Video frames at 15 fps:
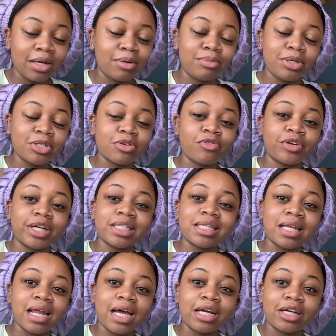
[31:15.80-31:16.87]
please don't forget to
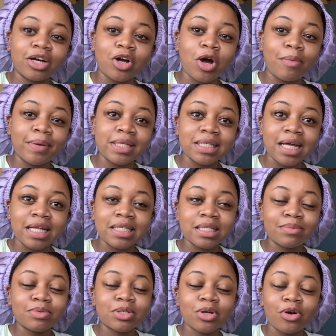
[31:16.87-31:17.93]
like comment and
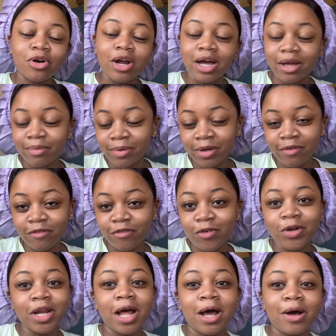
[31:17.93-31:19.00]
subscribe for
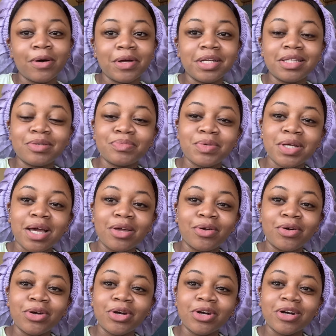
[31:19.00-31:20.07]
now it's me
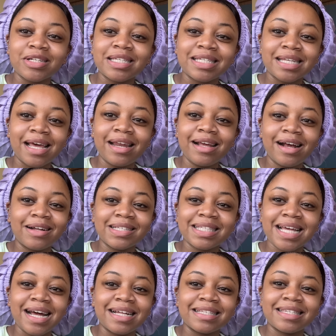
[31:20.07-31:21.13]
your girl signing out
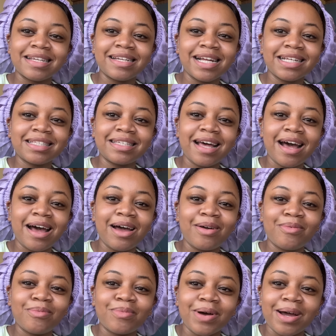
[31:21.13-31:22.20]
until next
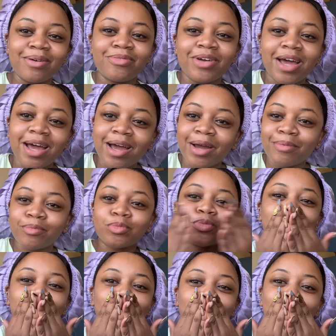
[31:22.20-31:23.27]
time bye fam
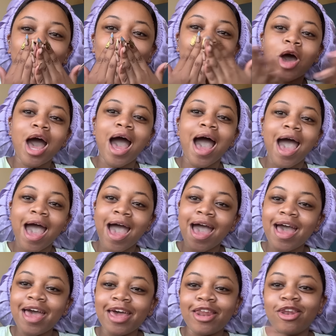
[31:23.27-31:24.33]
Mwah.
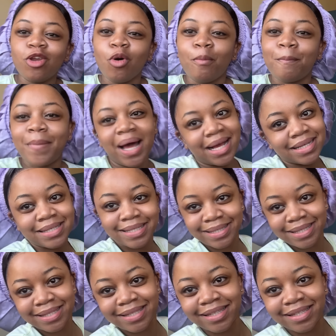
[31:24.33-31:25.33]
no buzz